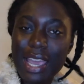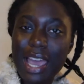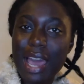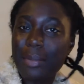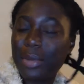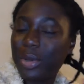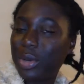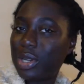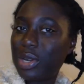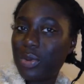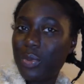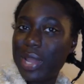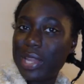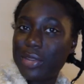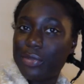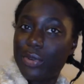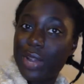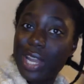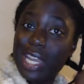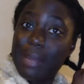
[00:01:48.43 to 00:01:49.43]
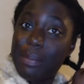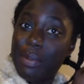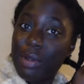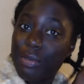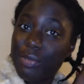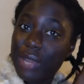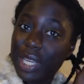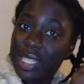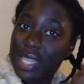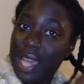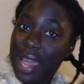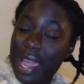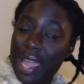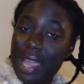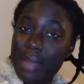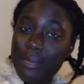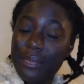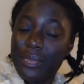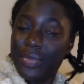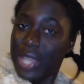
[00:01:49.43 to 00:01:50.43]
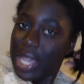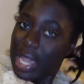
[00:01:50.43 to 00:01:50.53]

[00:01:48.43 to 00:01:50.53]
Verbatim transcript: I'm not gonna wait for any perfect time.